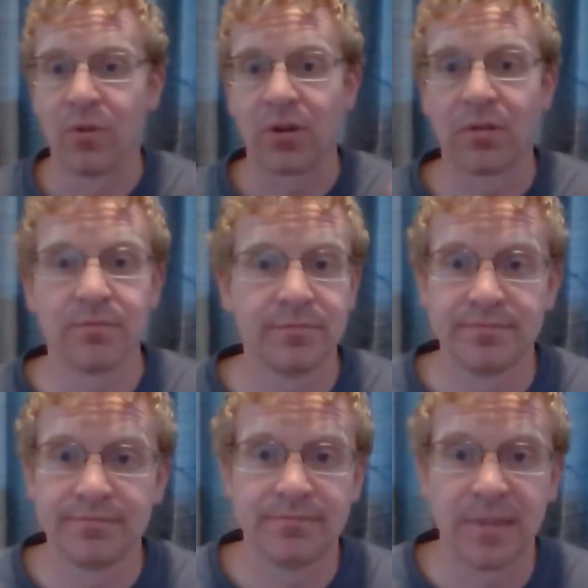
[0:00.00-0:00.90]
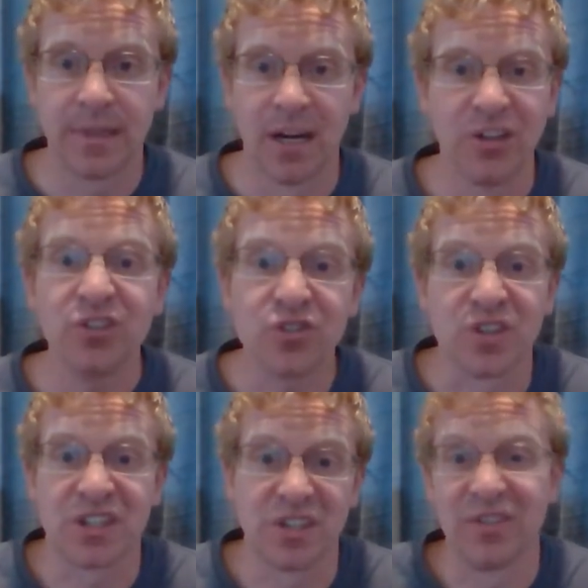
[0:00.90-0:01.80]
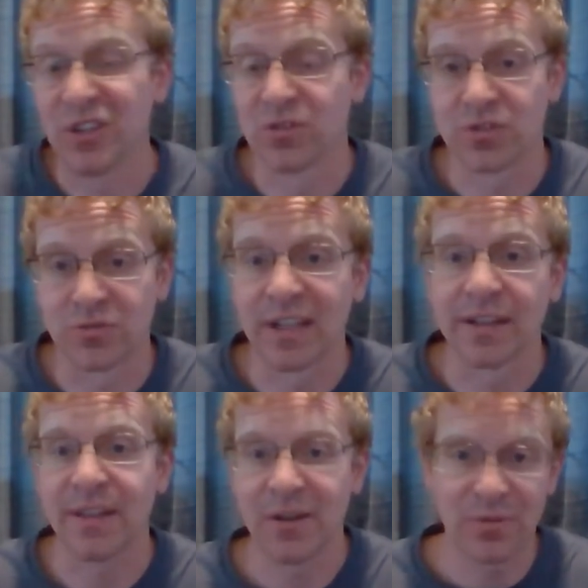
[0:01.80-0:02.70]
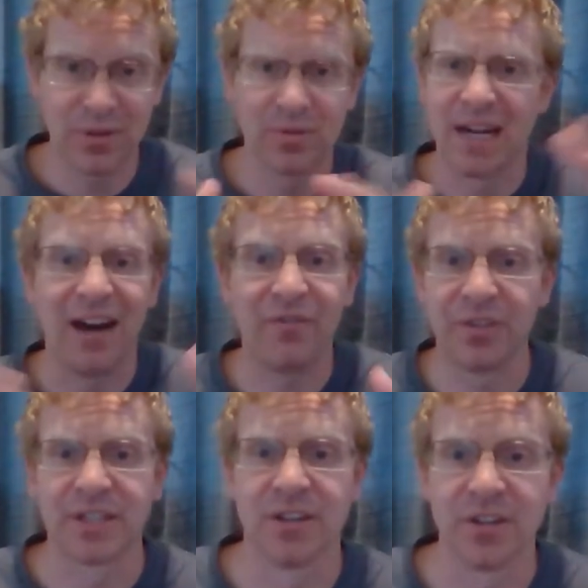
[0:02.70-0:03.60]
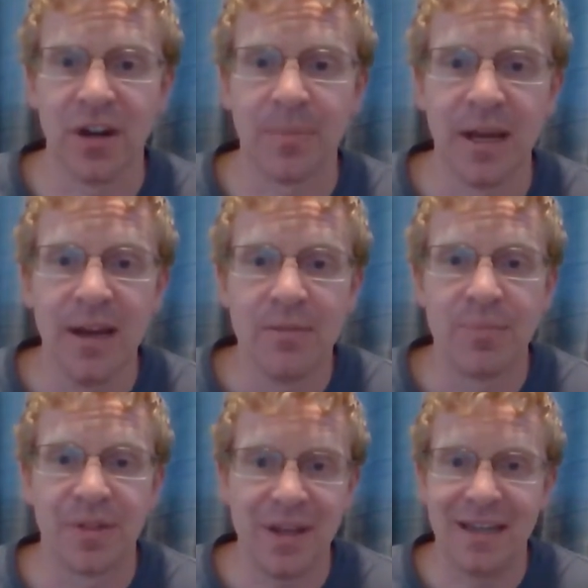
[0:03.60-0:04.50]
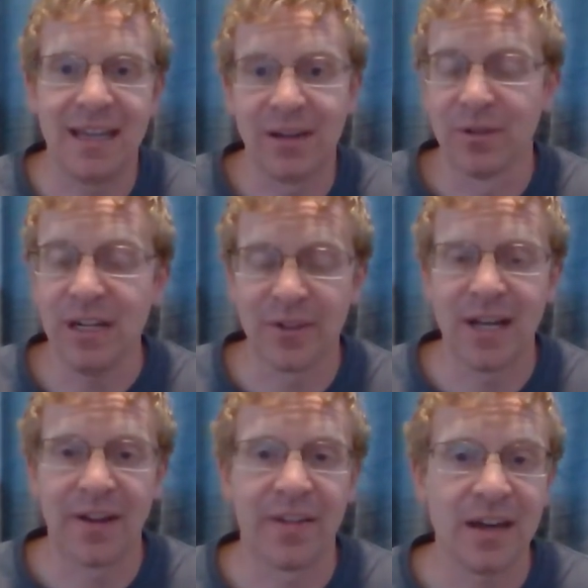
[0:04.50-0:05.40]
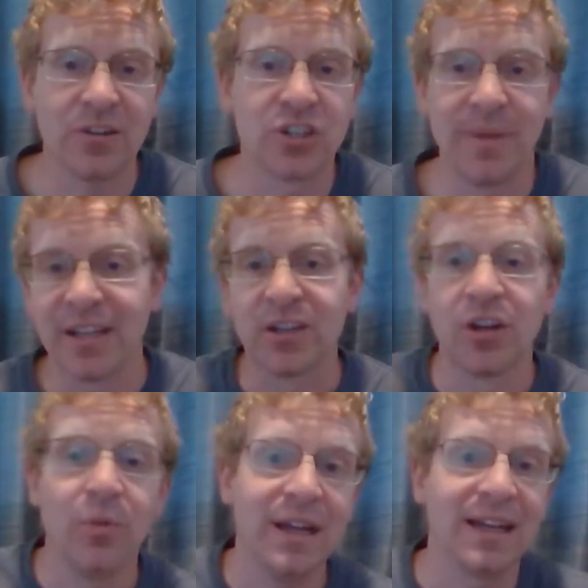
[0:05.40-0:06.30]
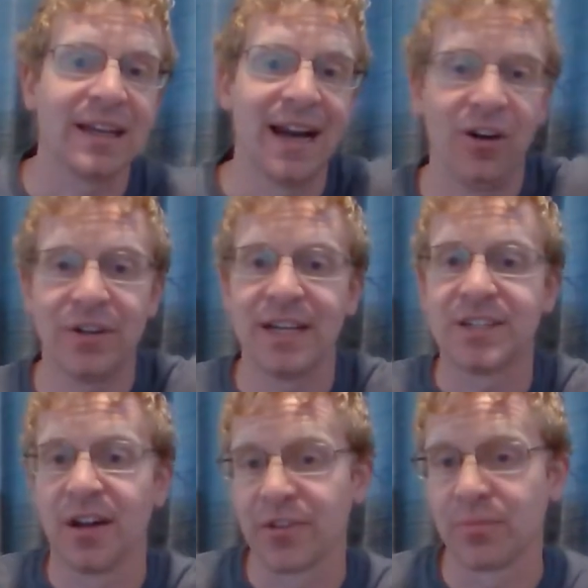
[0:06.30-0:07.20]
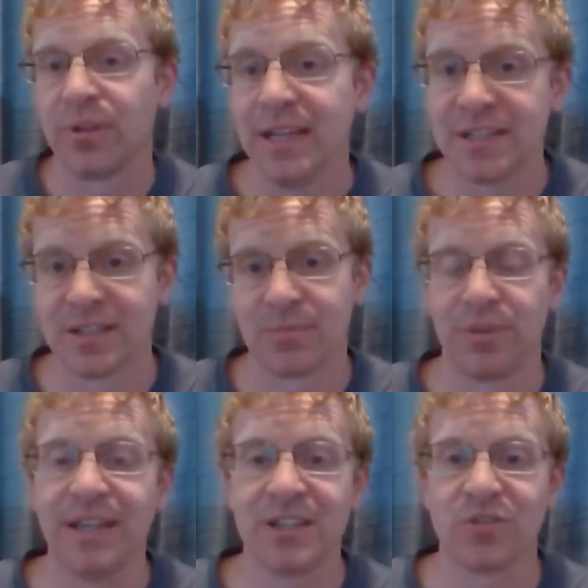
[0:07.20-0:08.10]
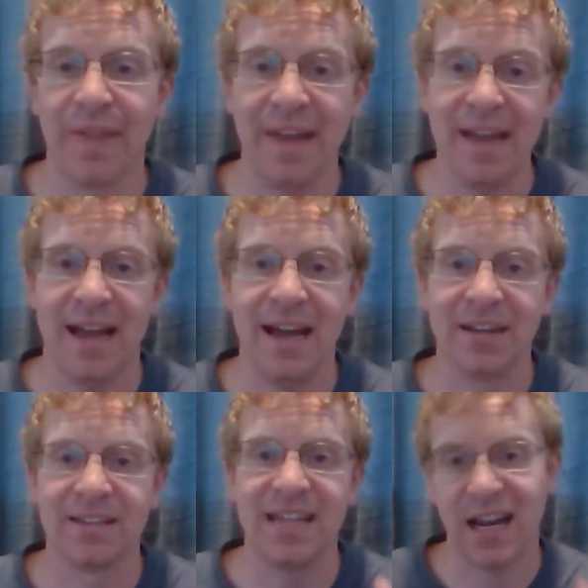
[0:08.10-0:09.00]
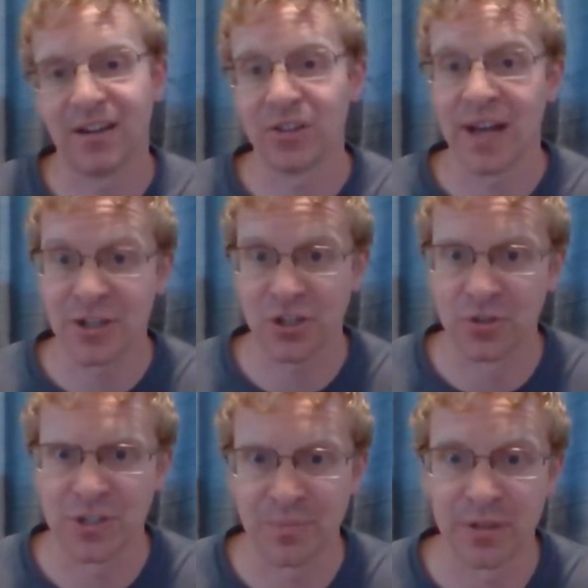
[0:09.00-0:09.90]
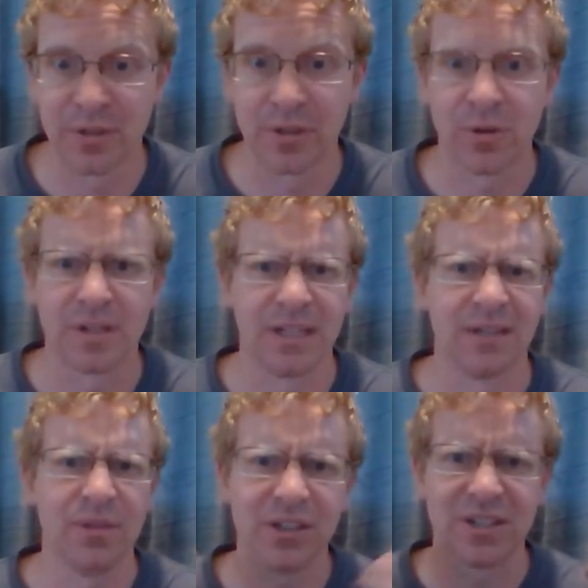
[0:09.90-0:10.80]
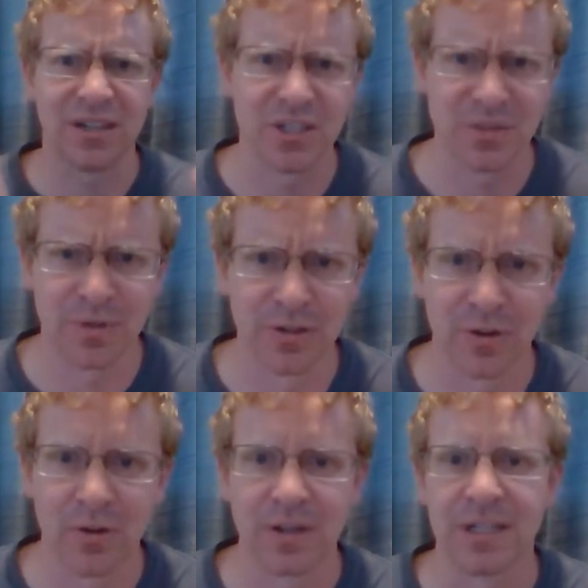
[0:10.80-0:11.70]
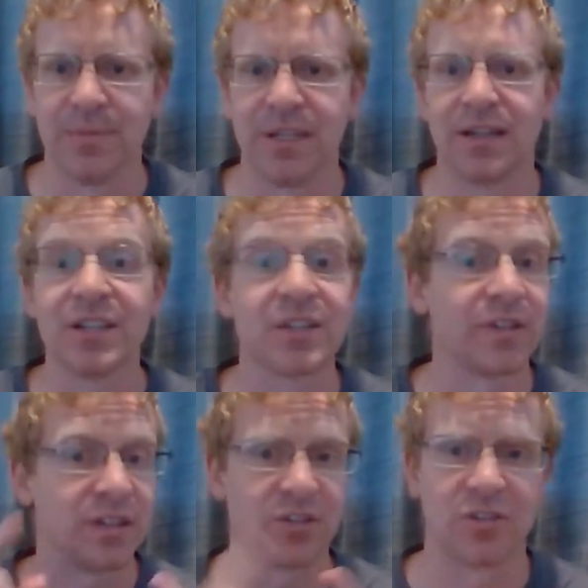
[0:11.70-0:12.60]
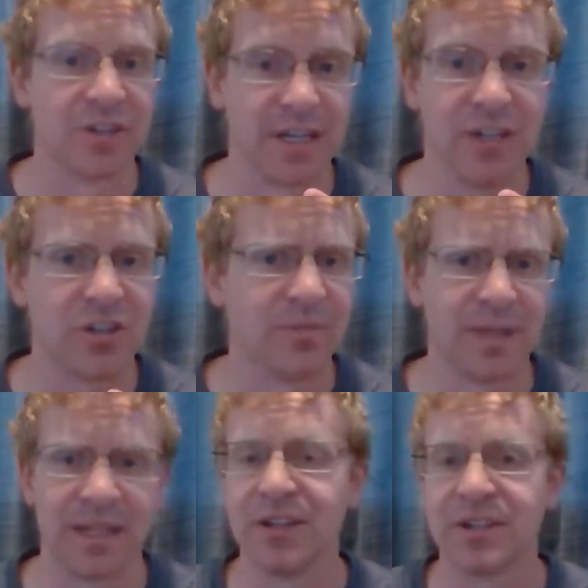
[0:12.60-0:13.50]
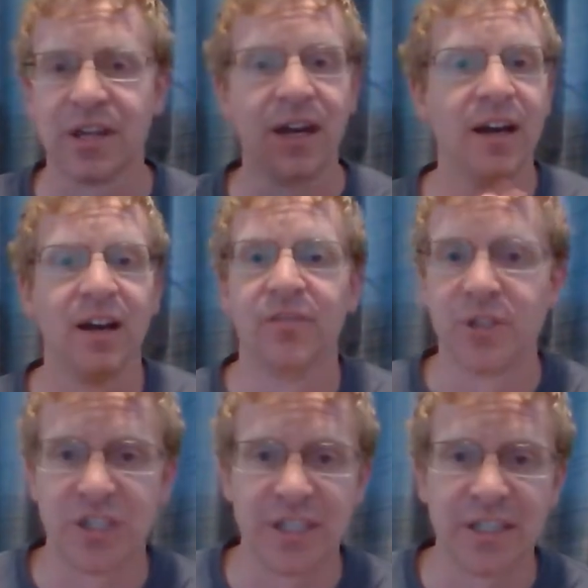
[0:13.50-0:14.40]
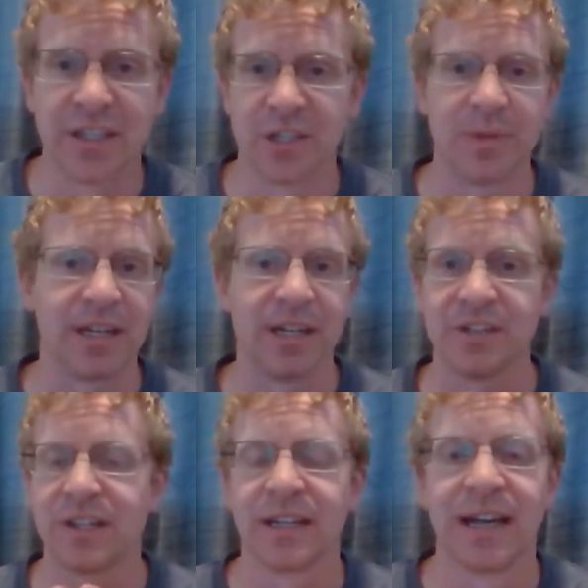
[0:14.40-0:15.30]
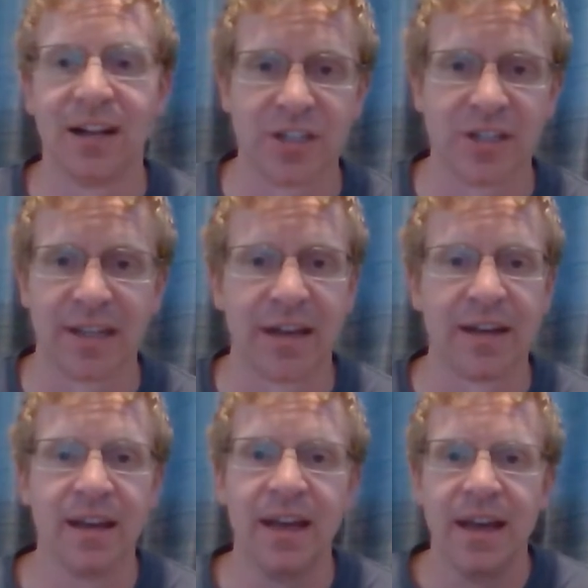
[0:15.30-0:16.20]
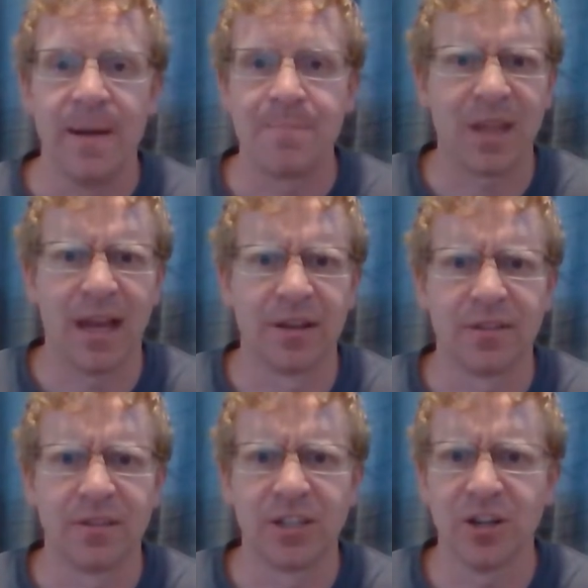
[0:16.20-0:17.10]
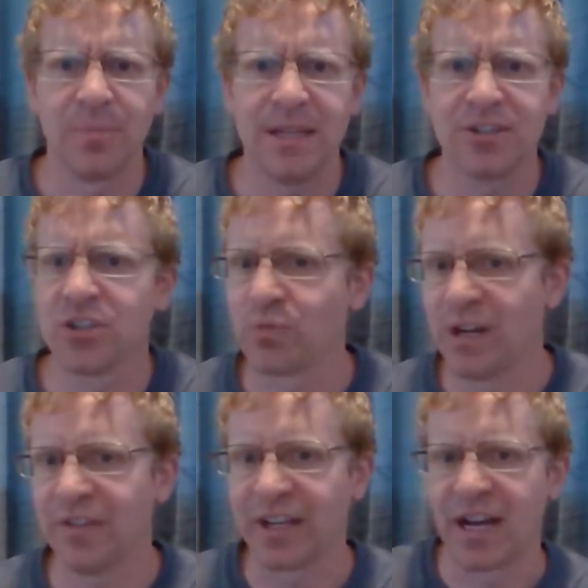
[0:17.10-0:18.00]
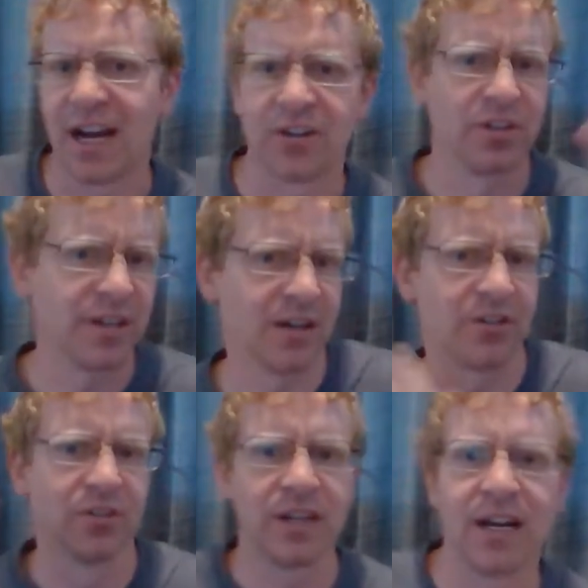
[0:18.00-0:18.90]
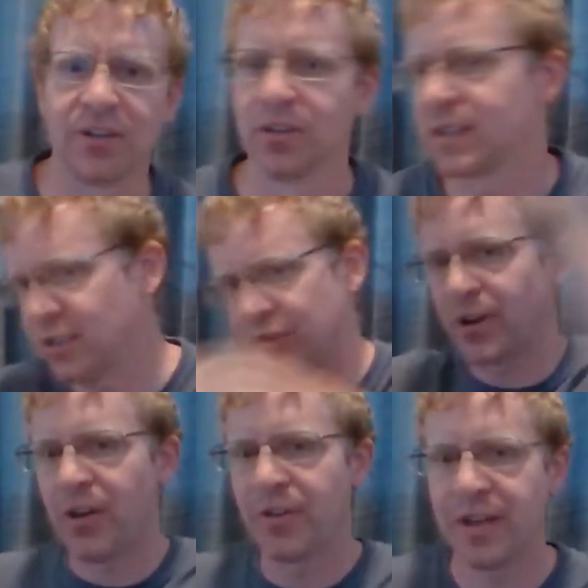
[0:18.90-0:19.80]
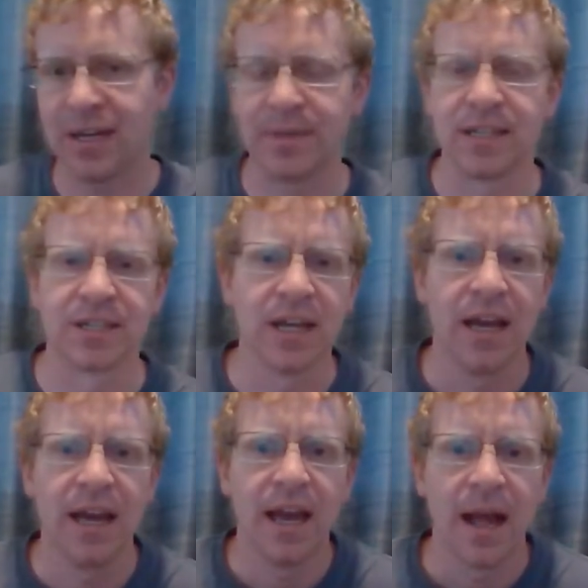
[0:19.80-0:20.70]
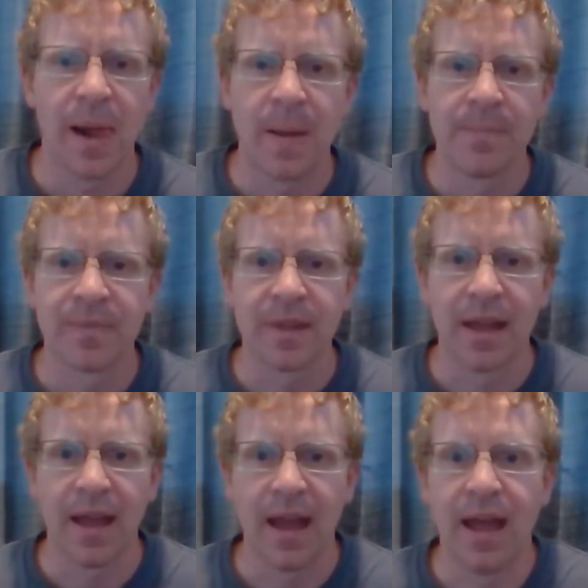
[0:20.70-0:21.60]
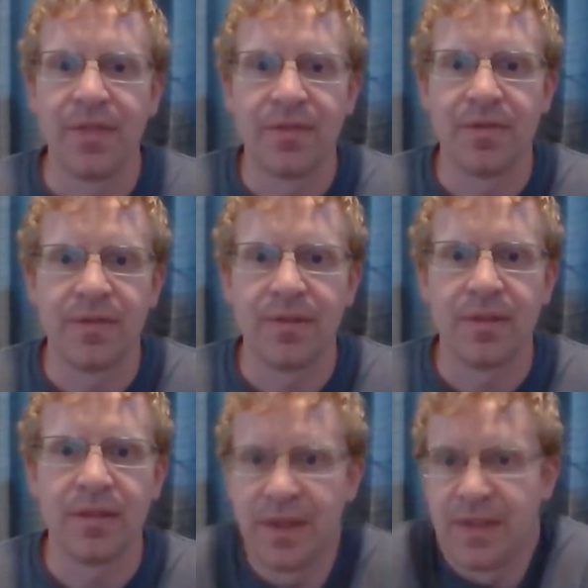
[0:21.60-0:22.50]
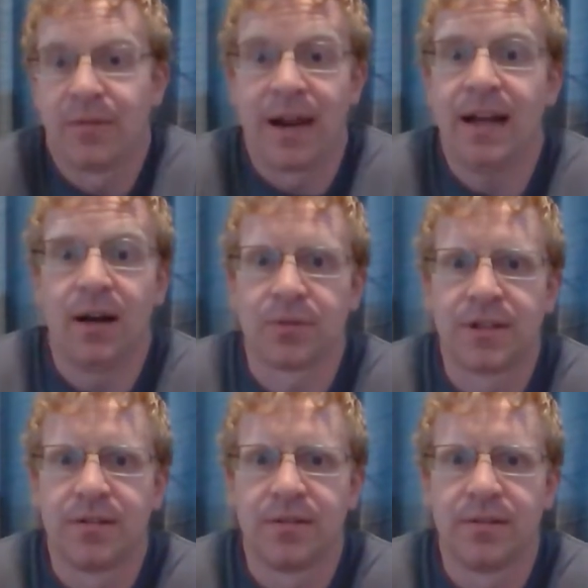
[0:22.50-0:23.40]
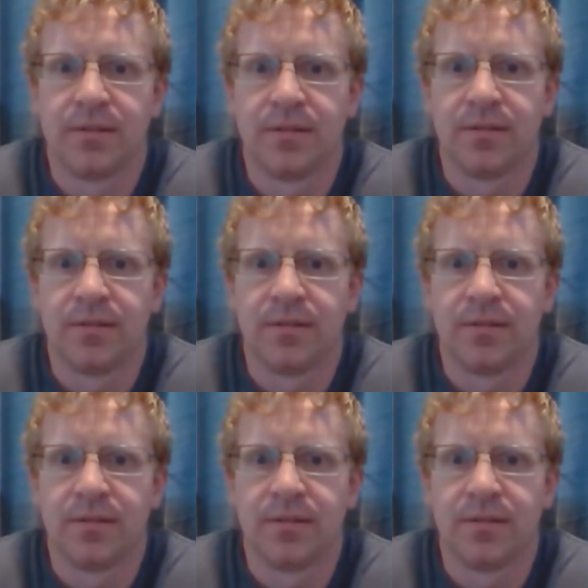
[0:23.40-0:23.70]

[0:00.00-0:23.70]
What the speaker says: For hundreds of years, really. There were conflicts in Europe, but they could get rid of a lot of that energy by going and colonizing other places where they had technological superiority and military superiority because of industrialization, because of machine guns, because of technology like that. And the Europeans just went off and conquered, killed all the enemies. And then they ran out.